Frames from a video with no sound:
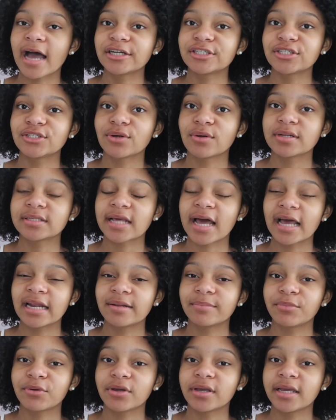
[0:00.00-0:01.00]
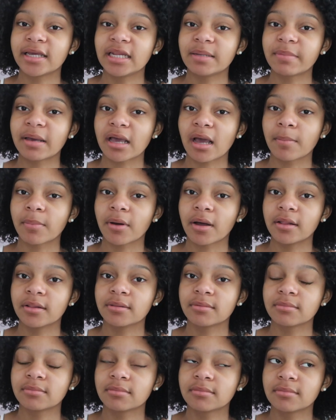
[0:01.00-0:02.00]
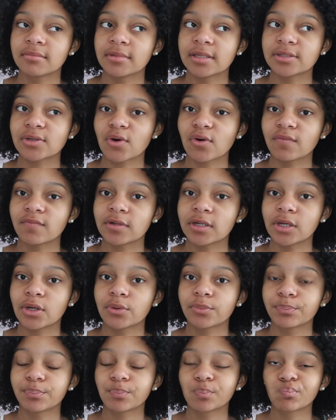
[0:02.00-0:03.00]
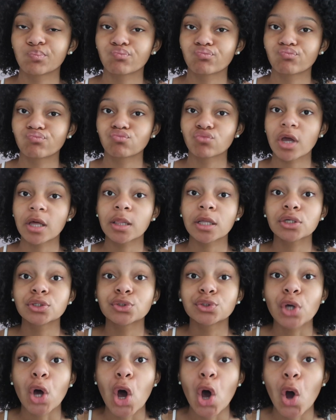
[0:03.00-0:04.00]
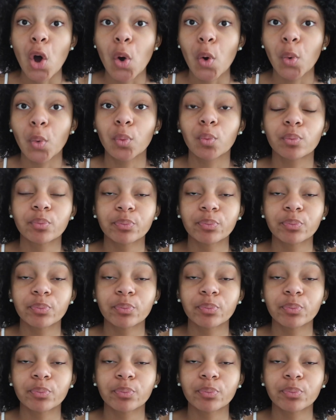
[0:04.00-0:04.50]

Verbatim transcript: I just noticed that I didn't put any makeup on this whole video. I look so...